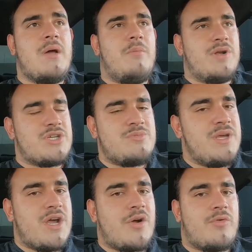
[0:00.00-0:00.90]
But just
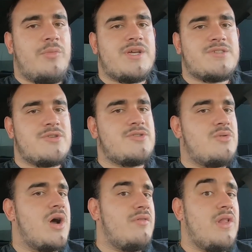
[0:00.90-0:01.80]
be careful, because those
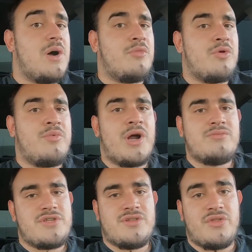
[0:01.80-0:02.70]
do have a lot more
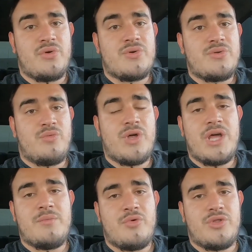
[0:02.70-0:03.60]
problems than the
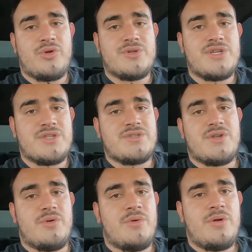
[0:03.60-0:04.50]
M113s
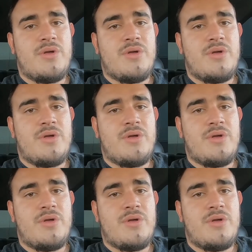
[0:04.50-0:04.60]
do.